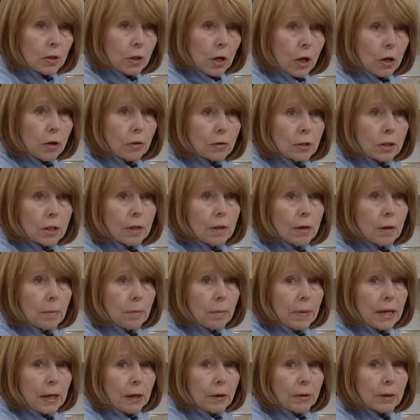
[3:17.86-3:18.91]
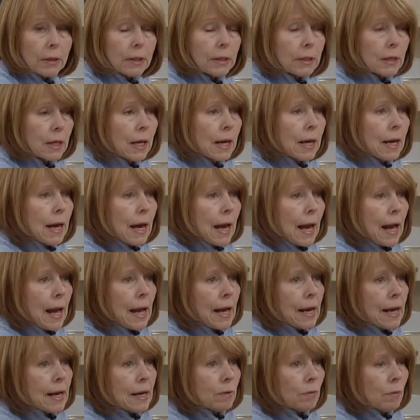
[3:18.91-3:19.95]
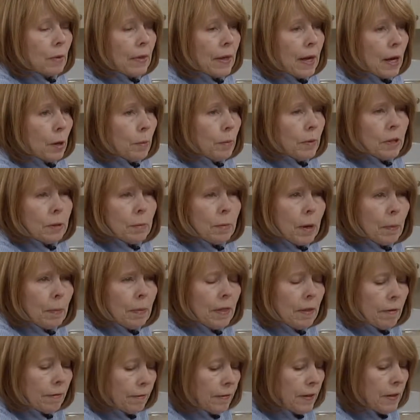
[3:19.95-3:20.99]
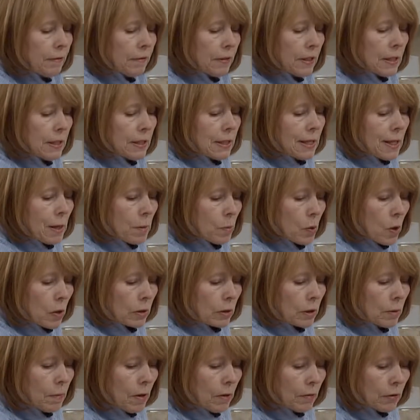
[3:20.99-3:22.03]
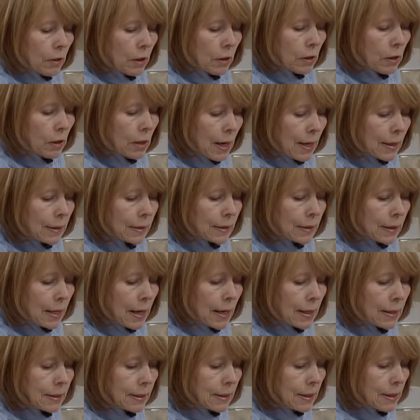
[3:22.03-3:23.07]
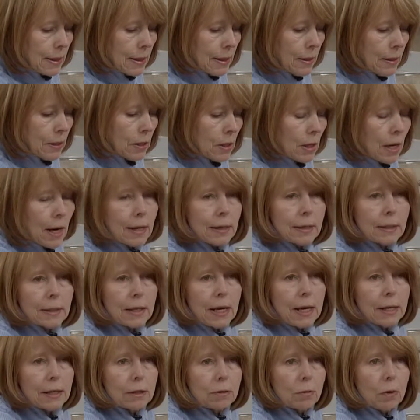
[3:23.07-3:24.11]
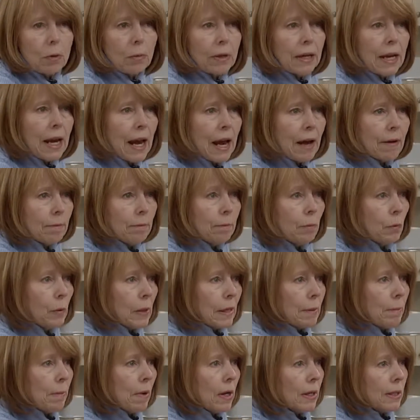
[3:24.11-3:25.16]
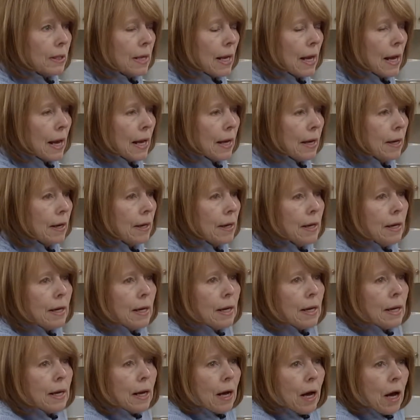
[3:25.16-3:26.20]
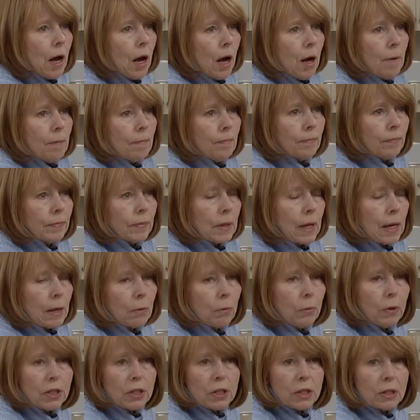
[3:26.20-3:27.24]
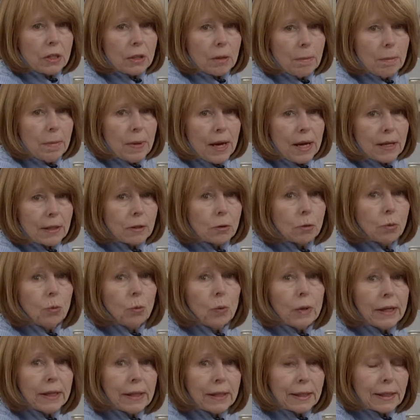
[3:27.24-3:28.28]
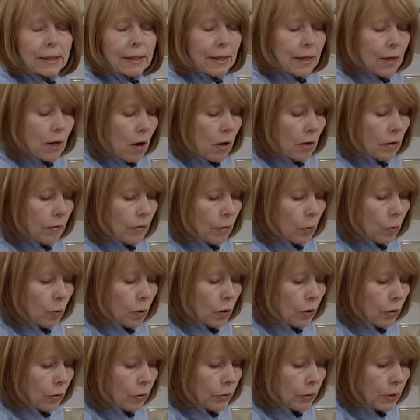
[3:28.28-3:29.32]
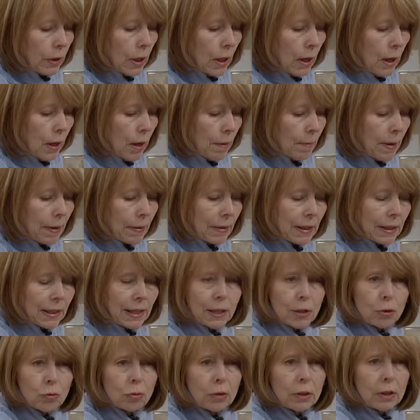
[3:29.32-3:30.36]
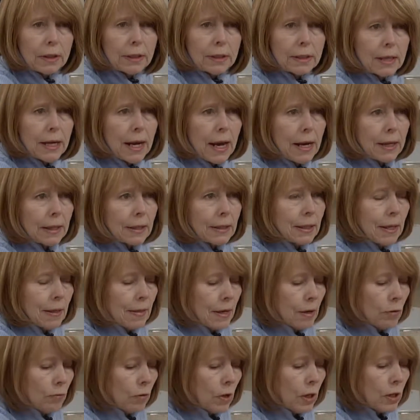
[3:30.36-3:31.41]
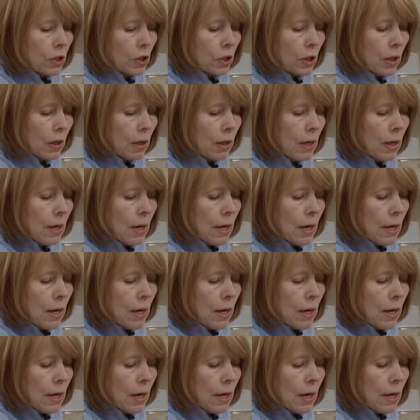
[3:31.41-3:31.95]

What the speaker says: the oats and the berries, and when they opened them up in the 50s, and they brought some over to the United States, and in the United States, where we have wheat Montana, which is the best wheat in all of the world. I think Israel is next, and then Russia.